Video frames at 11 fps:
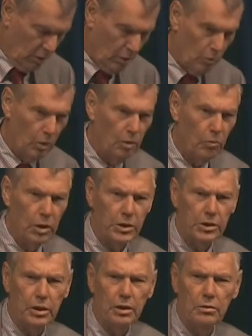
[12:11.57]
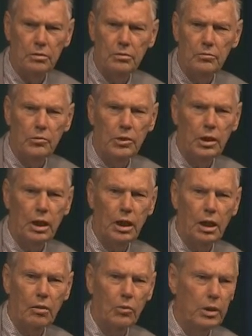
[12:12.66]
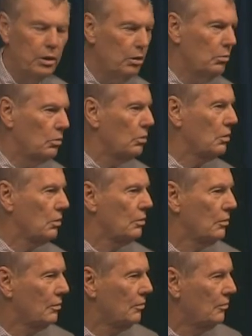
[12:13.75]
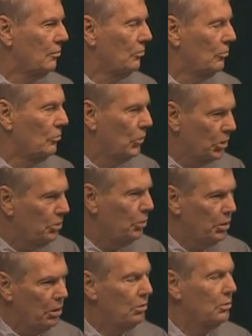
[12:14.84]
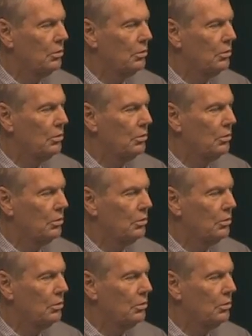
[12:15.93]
Well, what should we, uh, we do? What should we do?